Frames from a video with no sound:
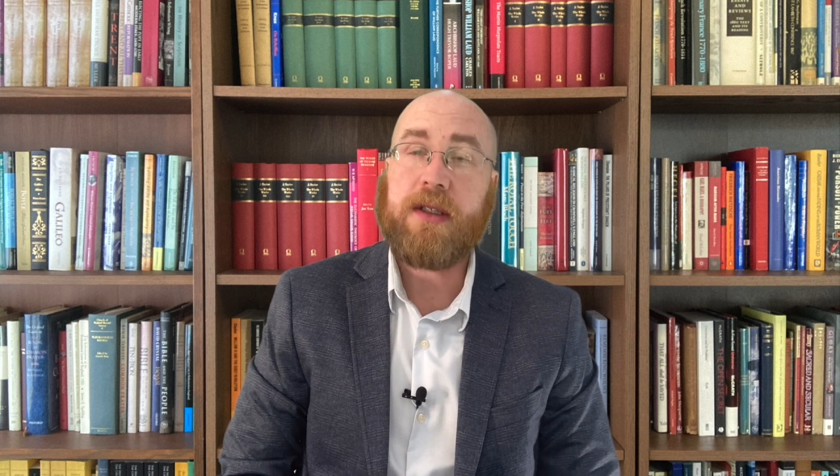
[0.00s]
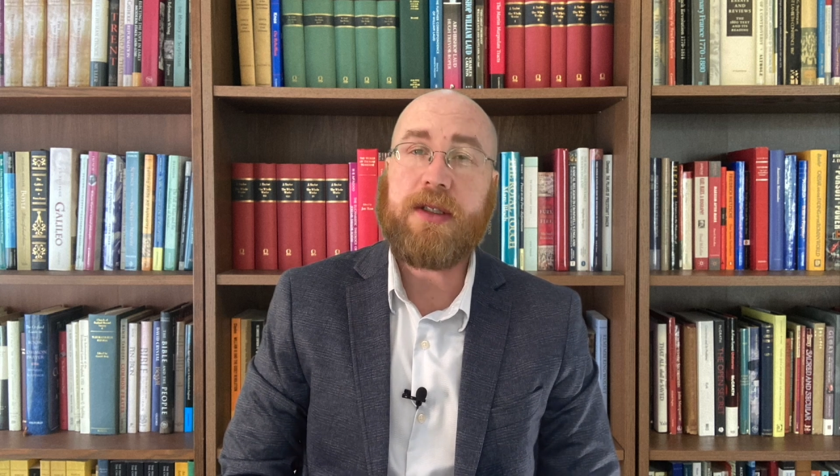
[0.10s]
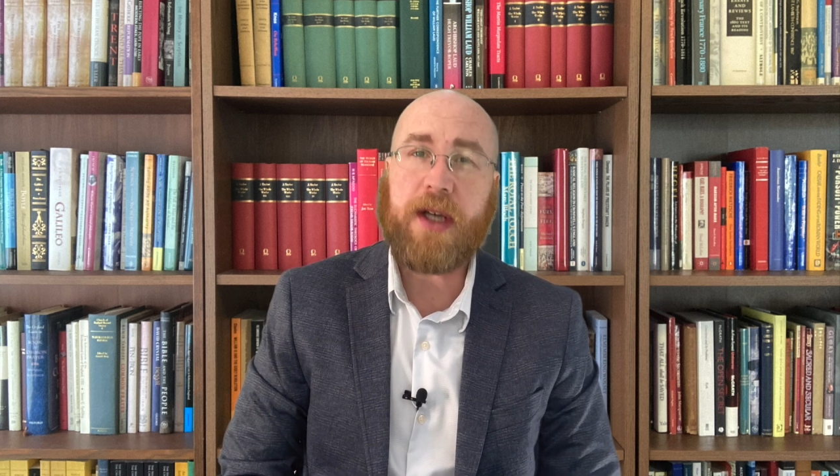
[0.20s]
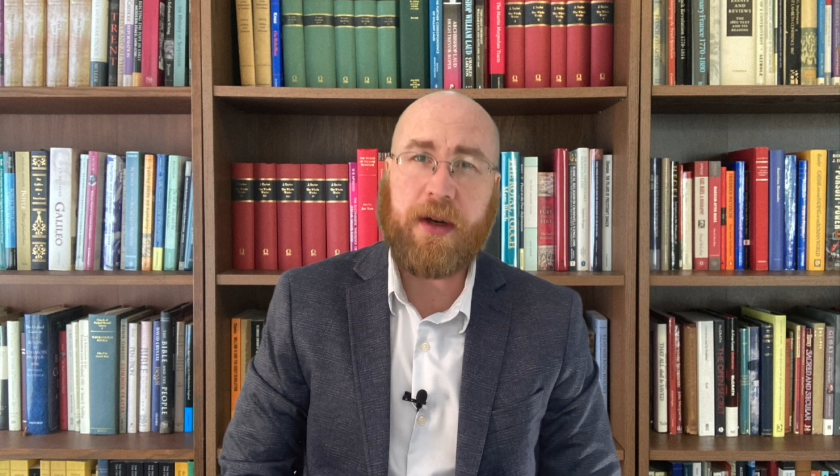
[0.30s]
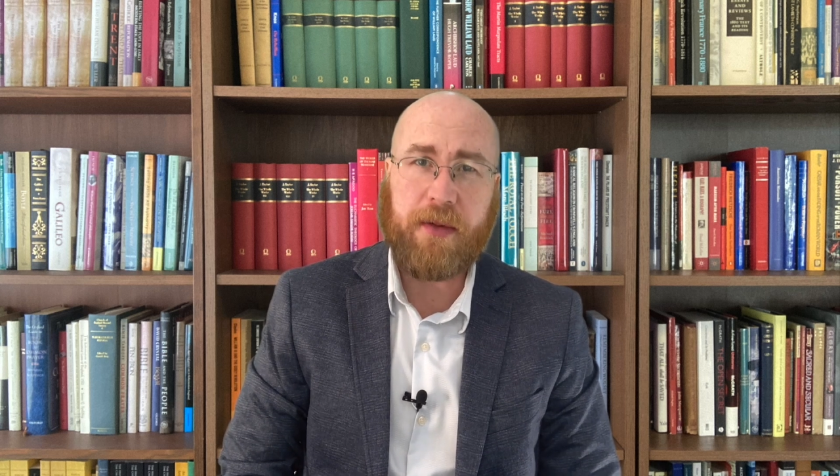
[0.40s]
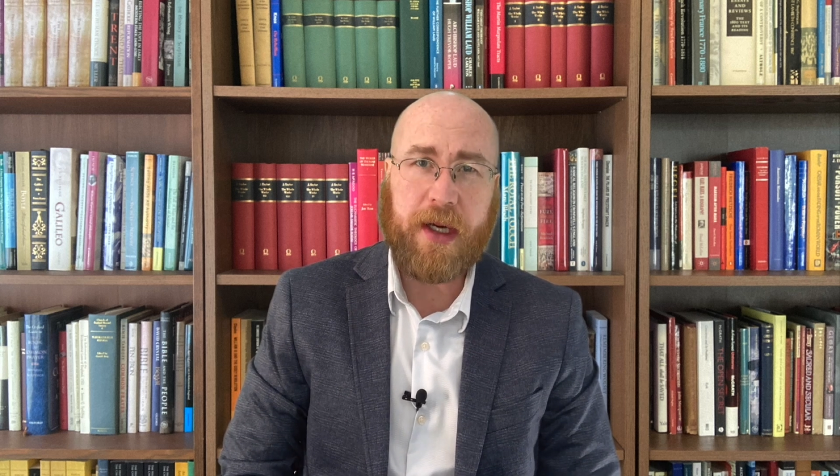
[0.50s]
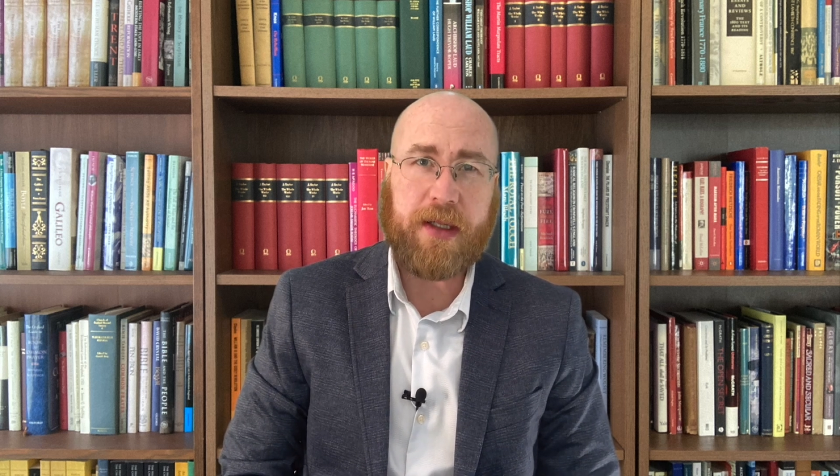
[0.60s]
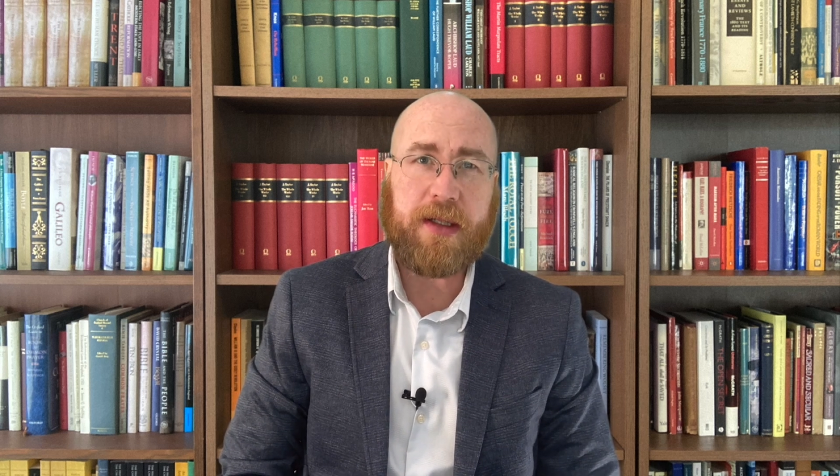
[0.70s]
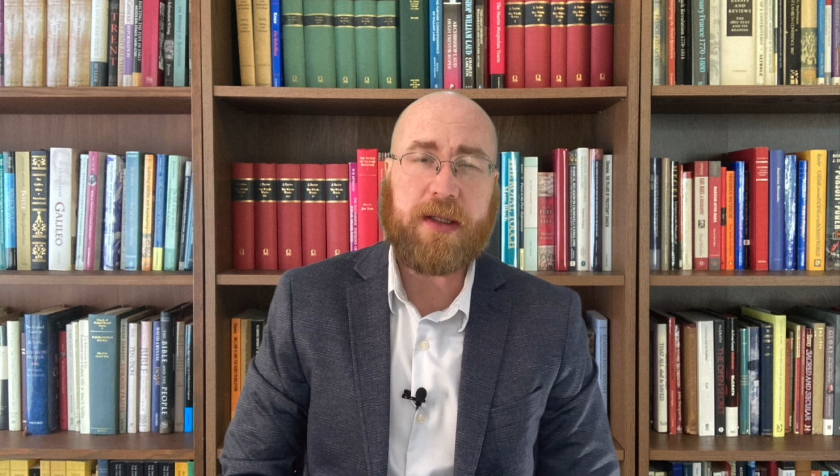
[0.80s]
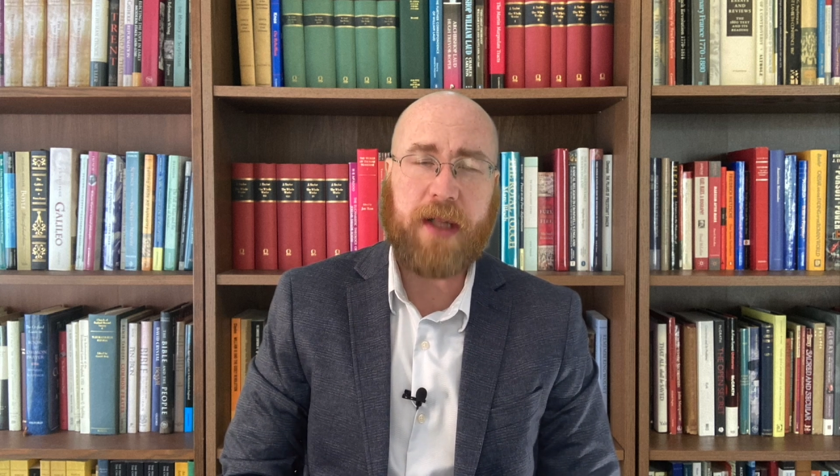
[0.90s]

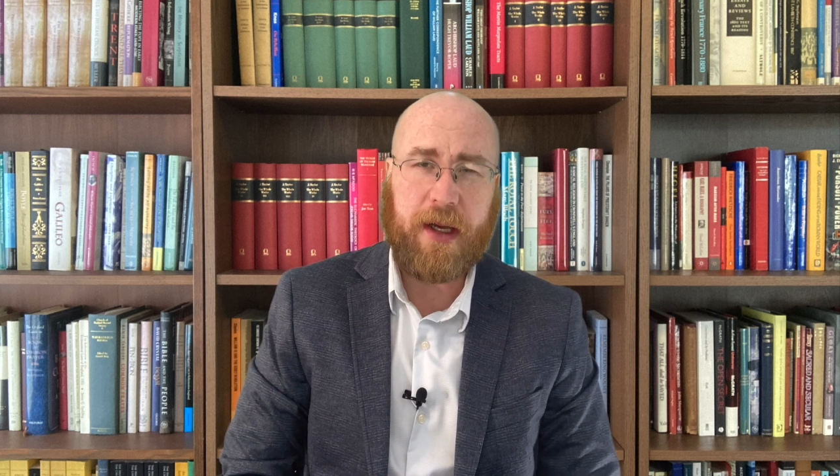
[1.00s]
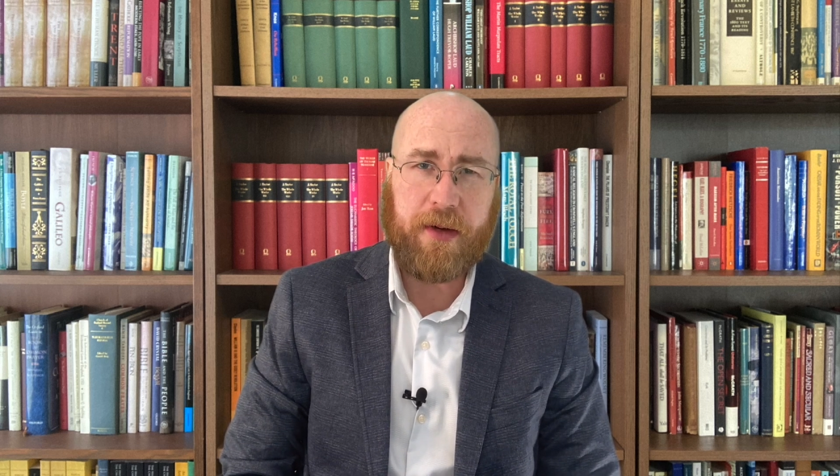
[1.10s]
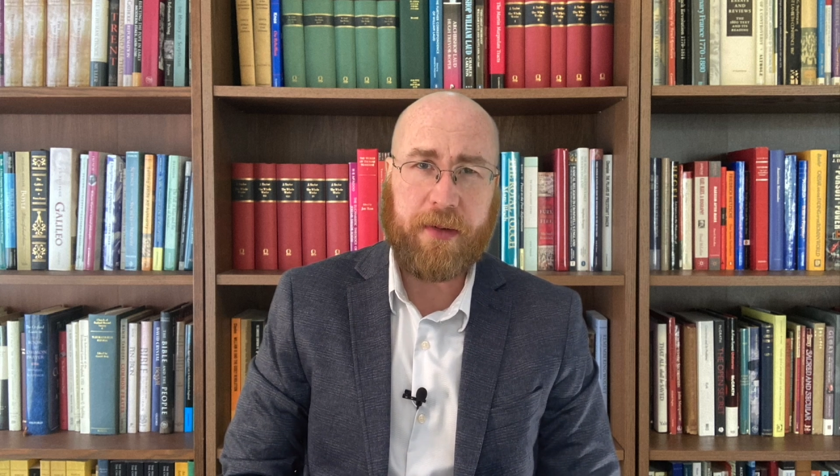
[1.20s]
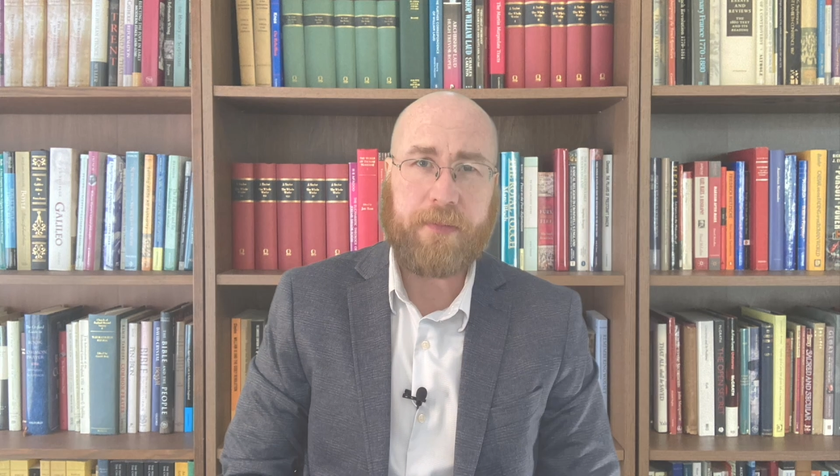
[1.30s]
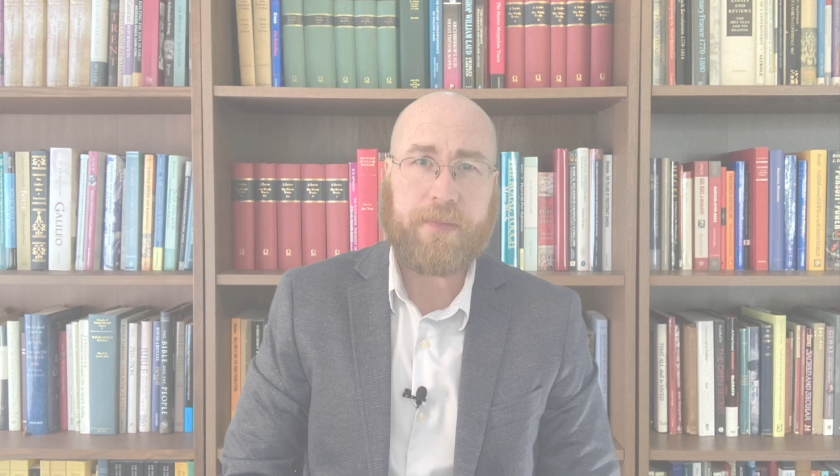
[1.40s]
generations later.